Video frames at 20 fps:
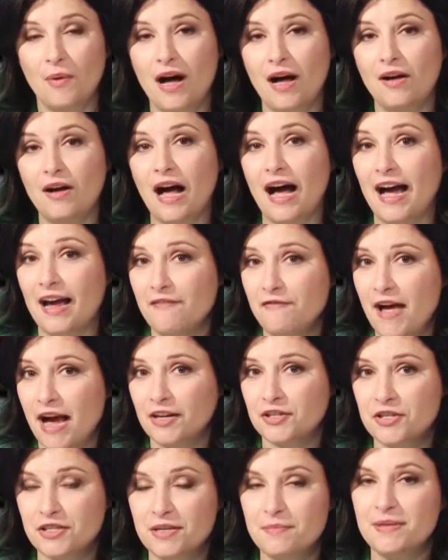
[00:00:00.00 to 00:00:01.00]
Well, I've
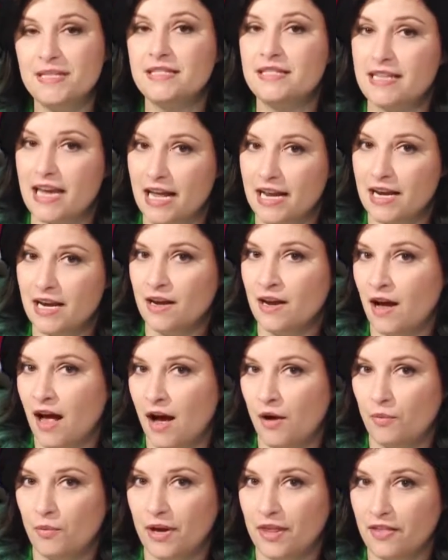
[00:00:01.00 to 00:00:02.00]
actually been skating
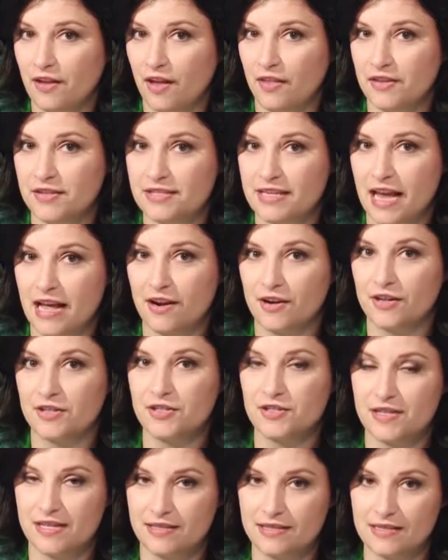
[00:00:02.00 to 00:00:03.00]
uh, with all the the
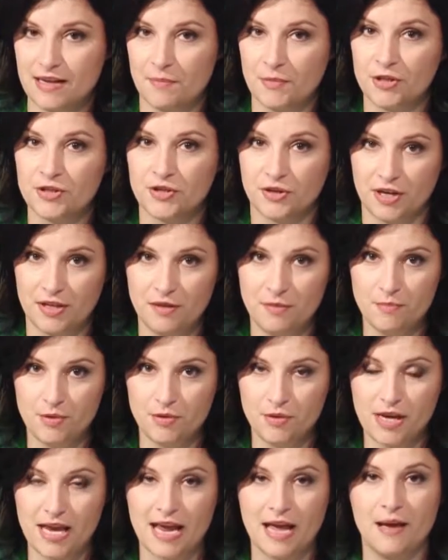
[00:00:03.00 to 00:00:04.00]
skaters this summer during the
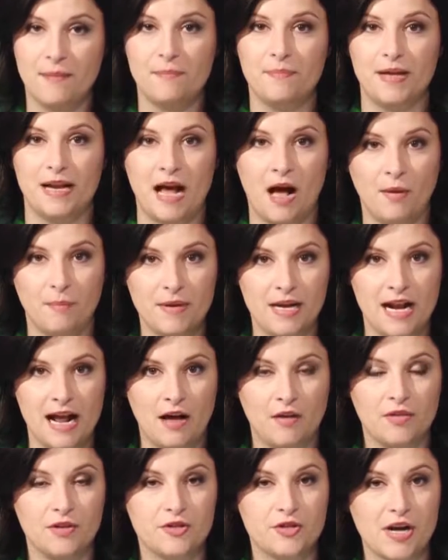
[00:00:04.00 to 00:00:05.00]
boot camp, been helping
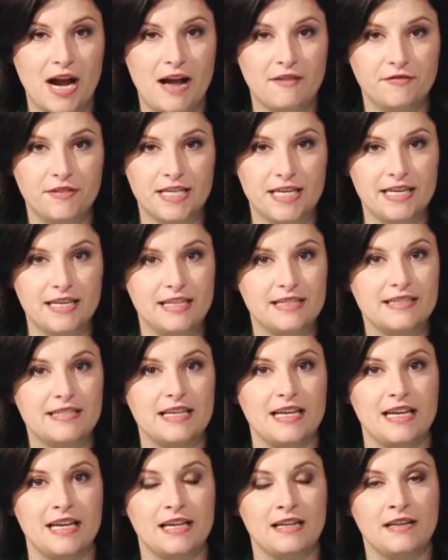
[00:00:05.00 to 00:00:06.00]
out the draftees
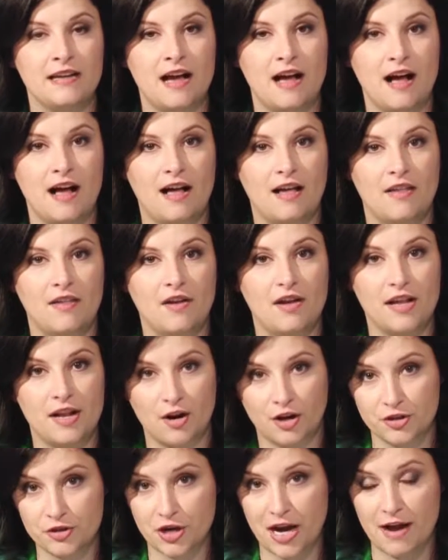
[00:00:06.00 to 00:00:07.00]
in, uh, in
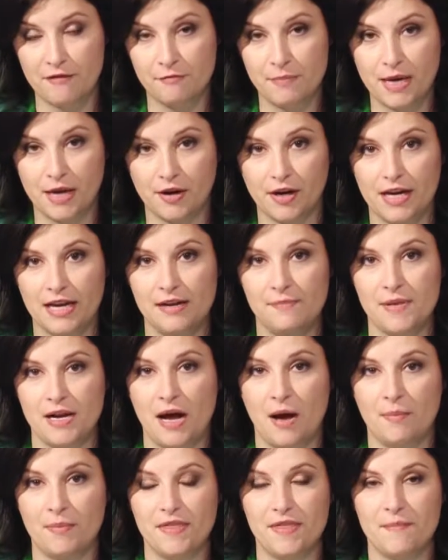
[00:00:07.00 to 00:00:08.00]
our draft period, been
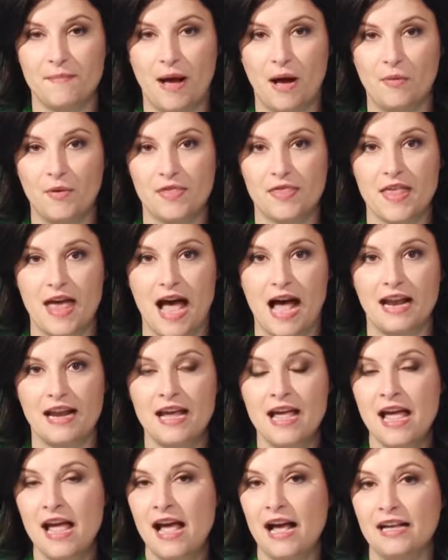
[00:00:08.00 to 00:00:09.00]
helping them out with that.
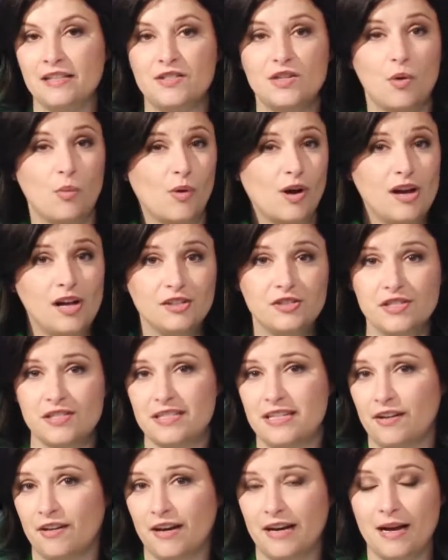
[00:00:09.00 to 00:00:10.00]
And so we're all
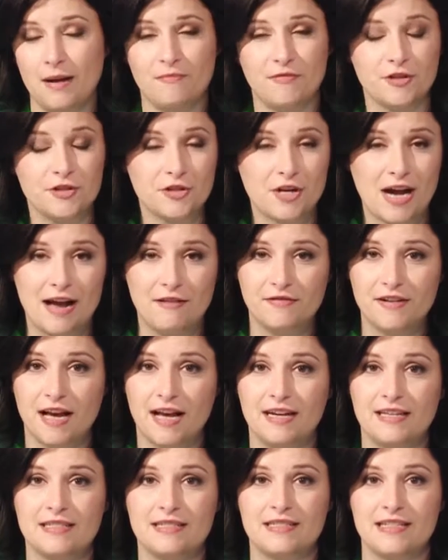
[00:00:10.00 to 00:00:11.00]
just gearing up for draft
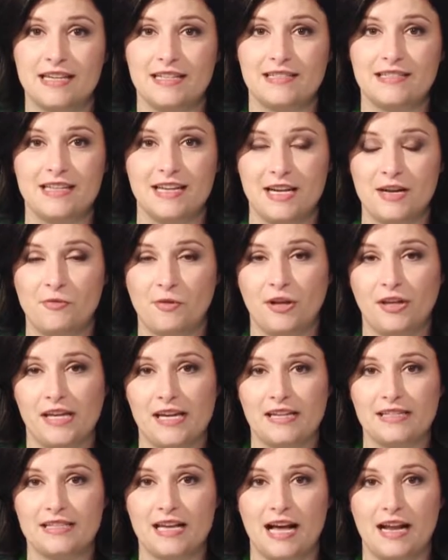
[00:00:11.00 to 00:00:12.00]
night. It's, it's getting really
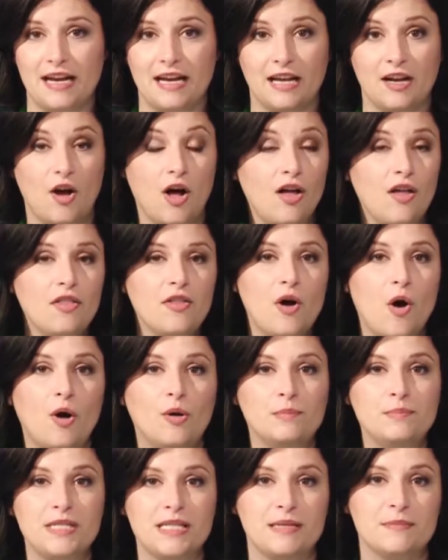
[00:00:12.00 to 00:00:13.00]
exciting. And all the
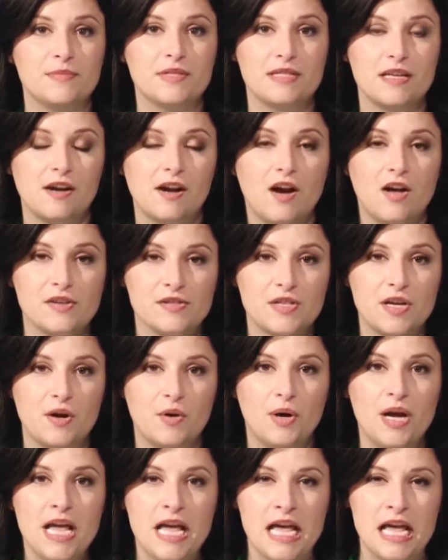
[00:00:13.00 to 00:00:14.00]
home teams, they're
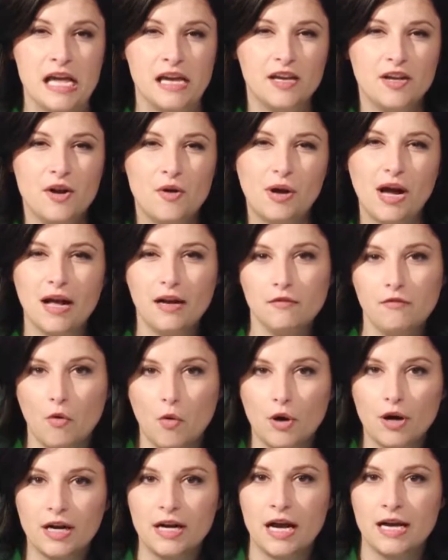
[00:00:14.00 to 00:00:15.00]
also, you know, kind of
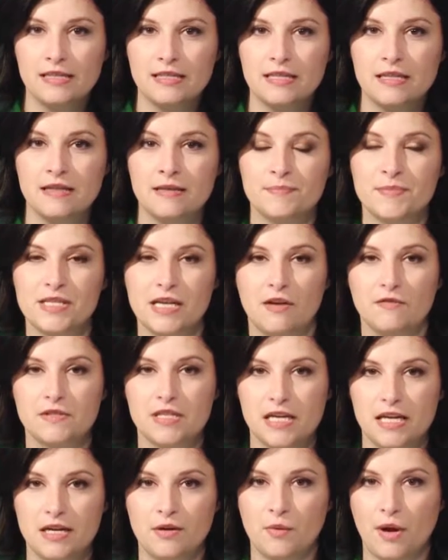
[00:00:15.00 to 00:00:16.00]
organizing themselves,
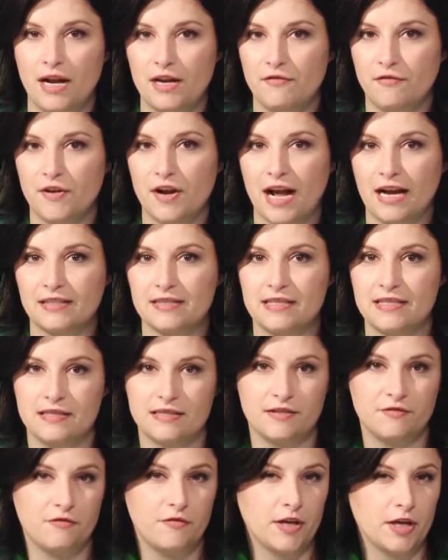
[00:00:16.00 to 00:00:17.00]
getting ready for next
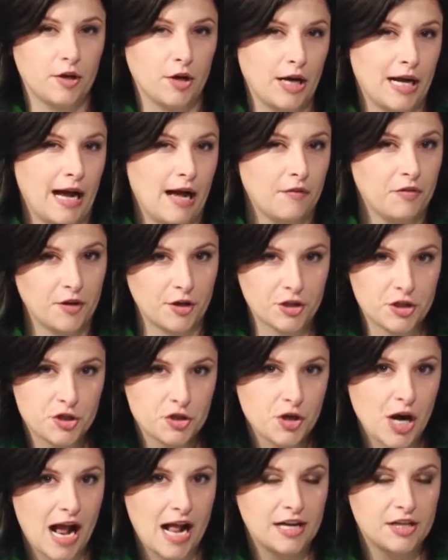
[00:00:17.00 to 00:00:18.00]
season, figuring out their
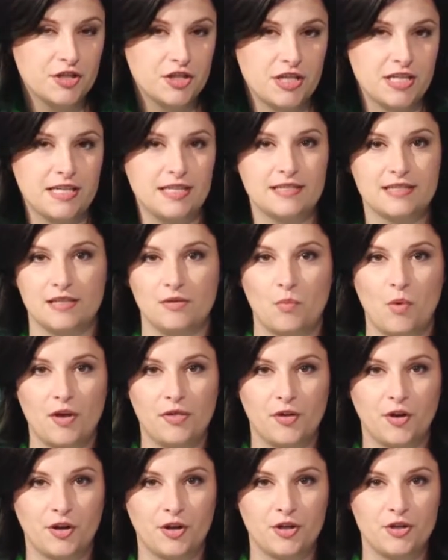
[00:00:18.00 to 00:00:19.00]
strategies and
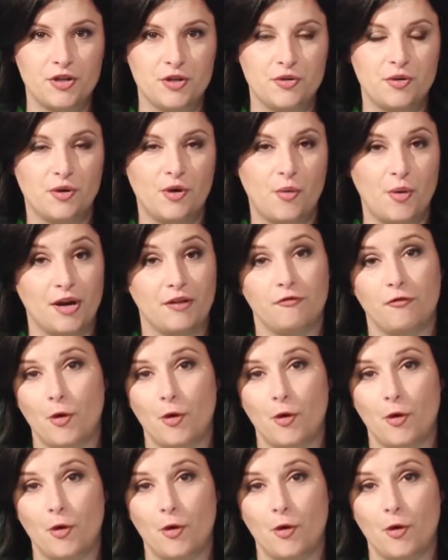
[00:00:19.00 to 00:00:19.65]
what they're going to do going